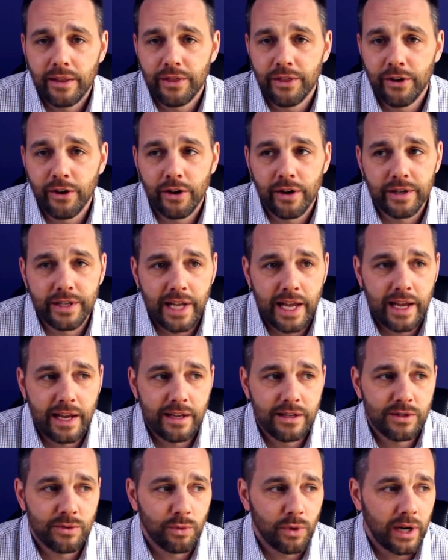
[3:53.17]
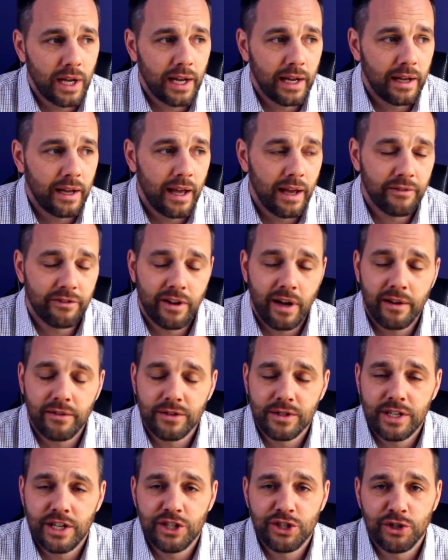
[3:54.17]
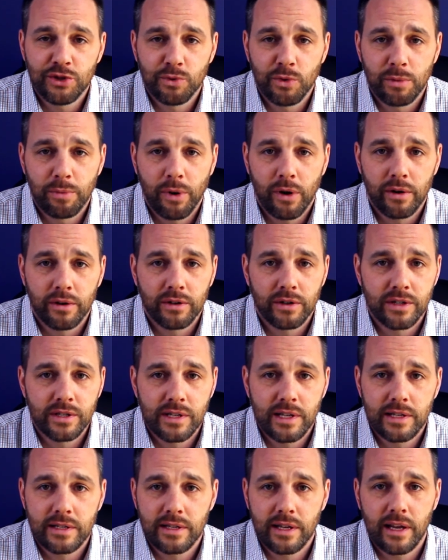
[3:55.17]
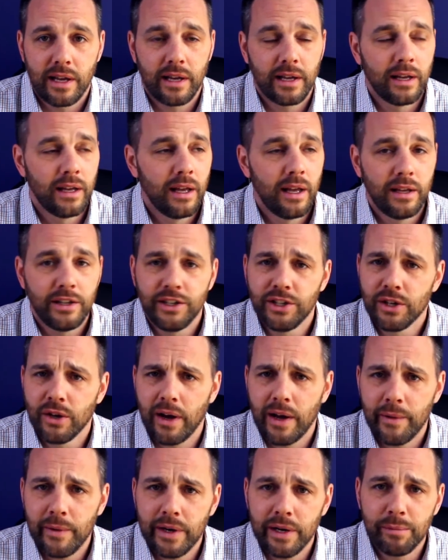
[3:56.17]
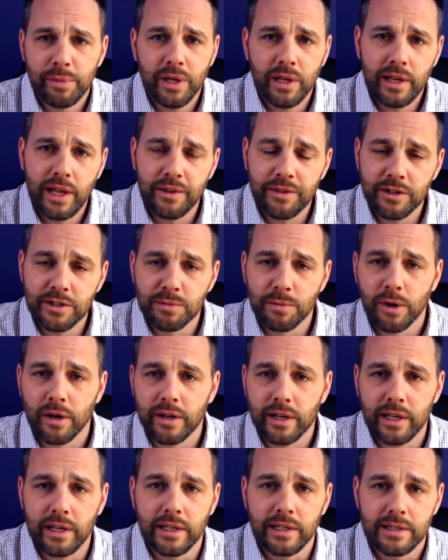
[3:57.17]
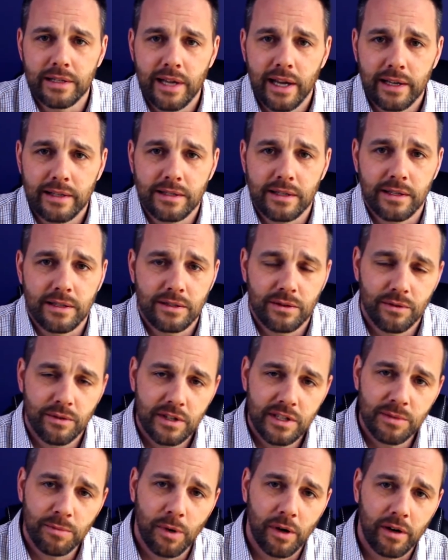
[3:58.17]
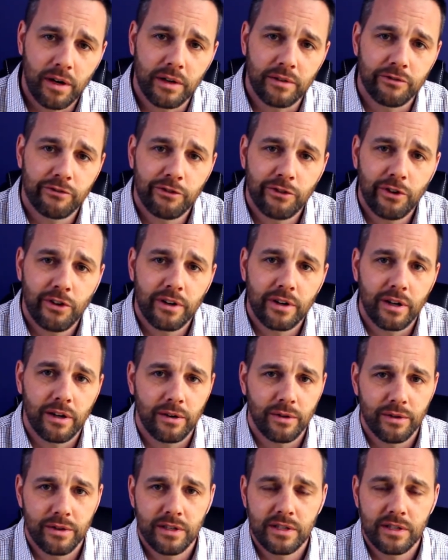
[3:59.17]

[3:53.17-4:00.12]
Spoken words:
There are days when I have conversations with partners, they say, I want to build out this market in Texas or this market in Florida or